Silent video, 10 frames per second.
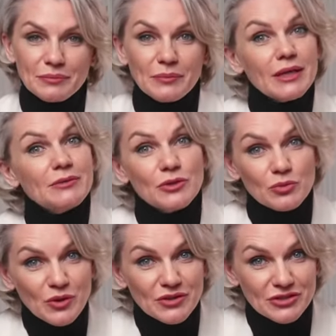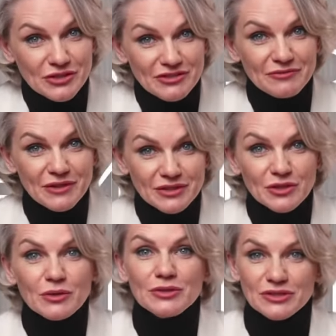But if you watch this
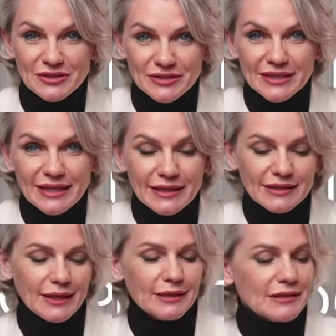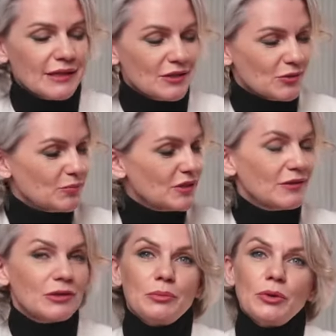video till the end, I'll tell you
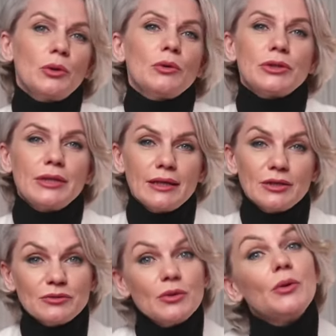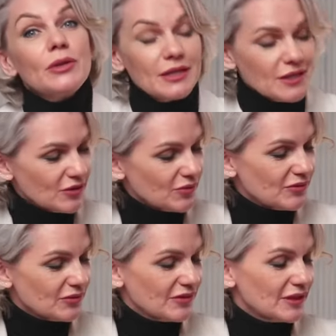about the pros, and of course, I'll
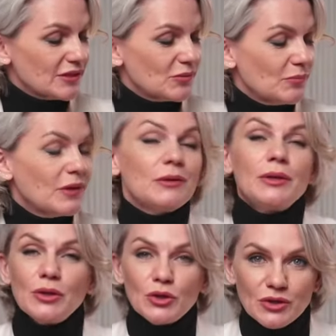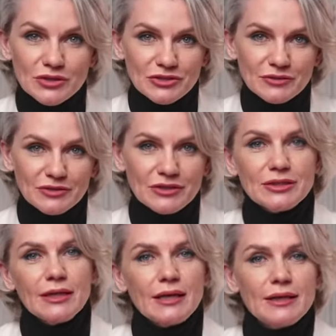also tell you about the cons of this
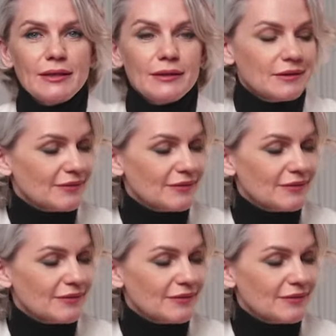color.